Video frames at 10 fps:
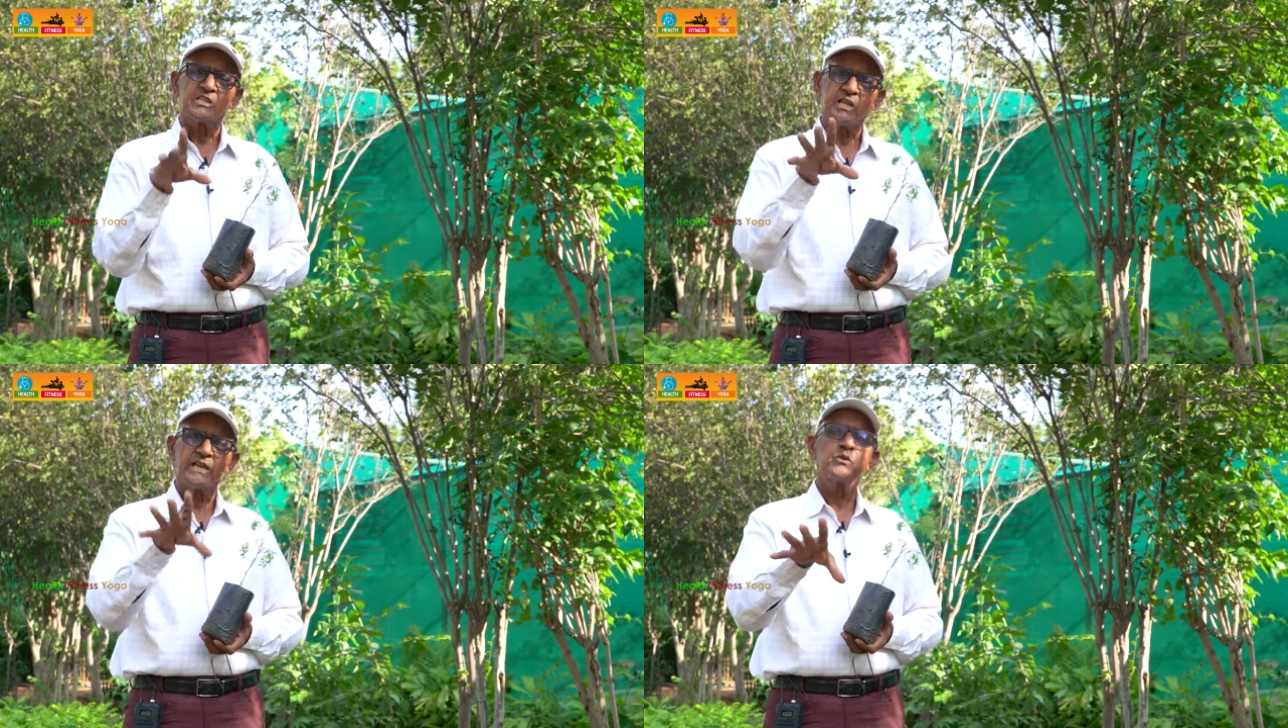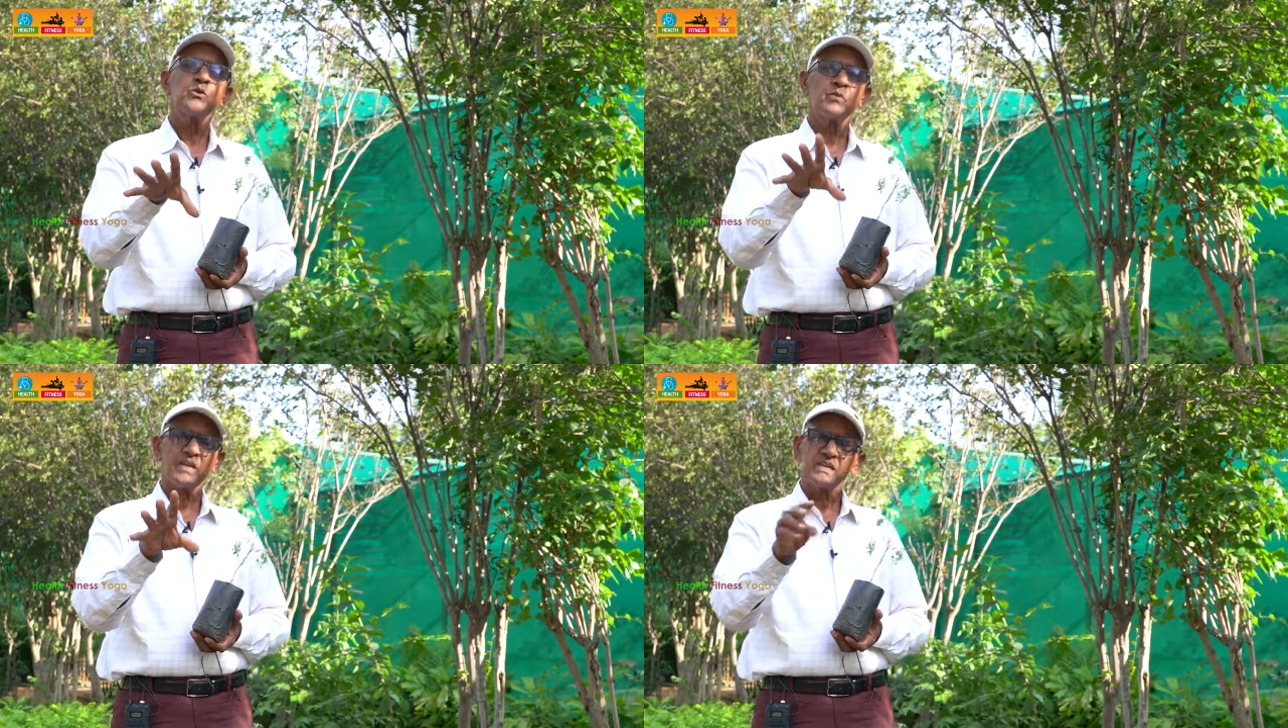they
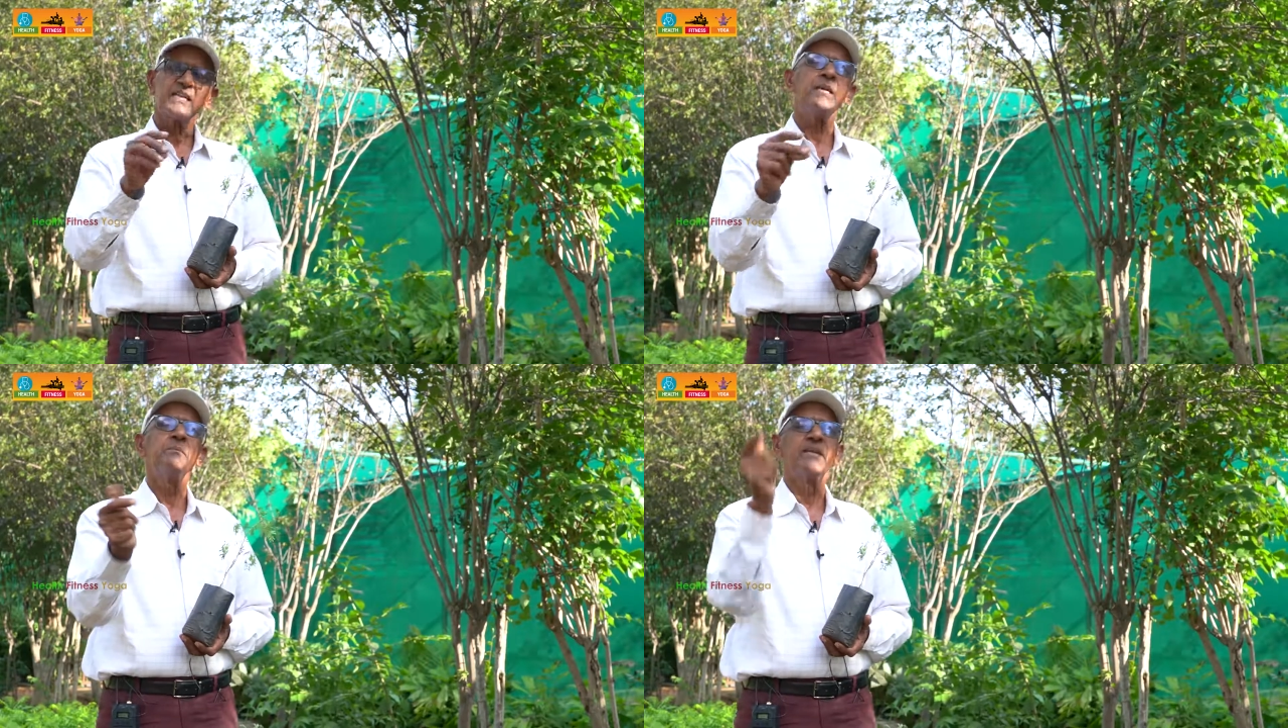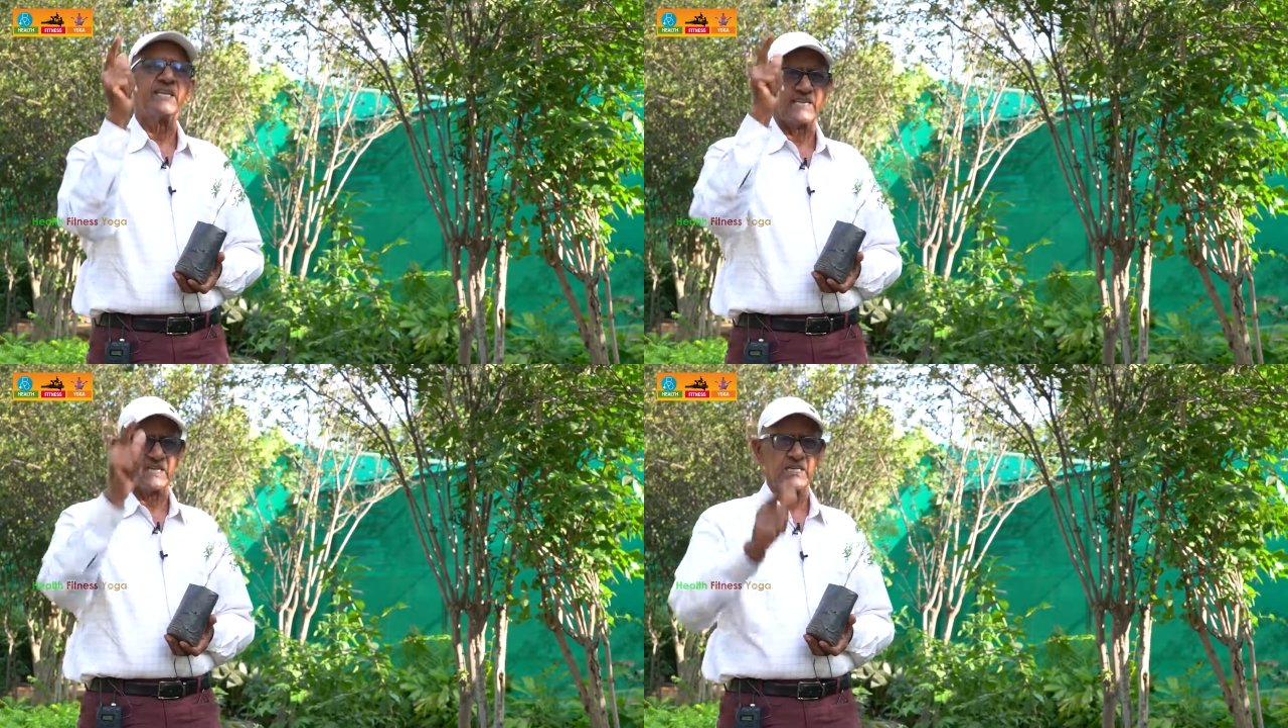do work
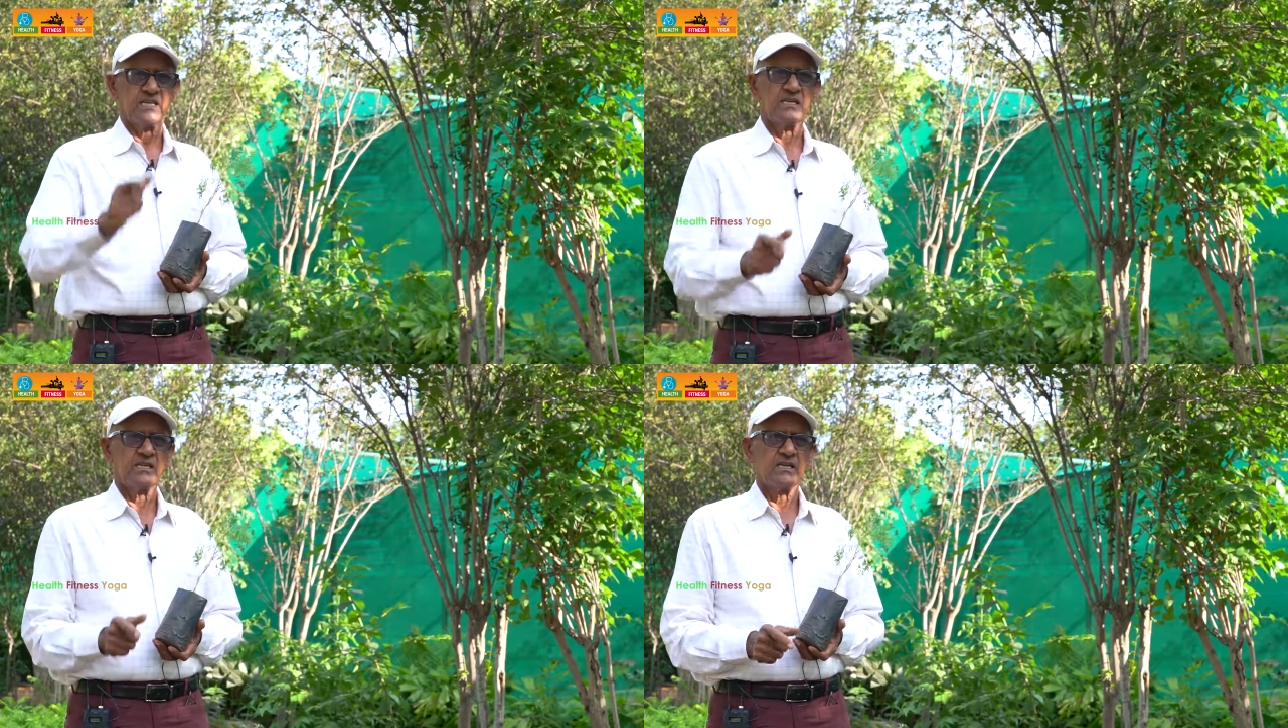immediately,